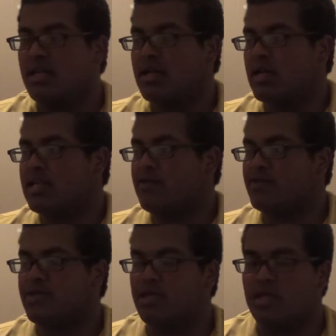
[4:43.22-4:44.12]
And that
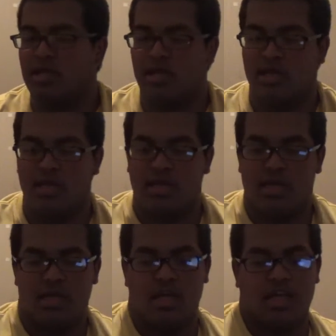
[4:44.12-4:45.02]
was it.
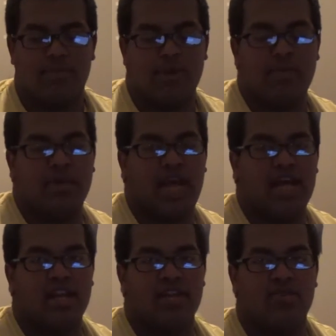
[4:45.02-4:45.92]
And he probably
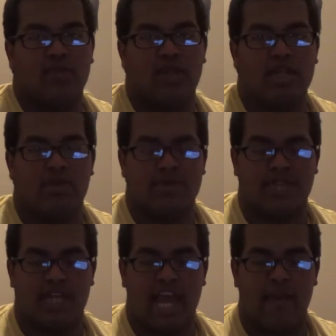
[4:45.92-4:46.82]
had realized what was
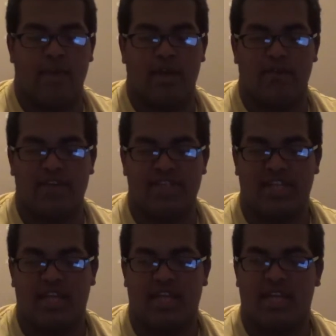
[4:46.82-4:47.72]
gonna happen if he stays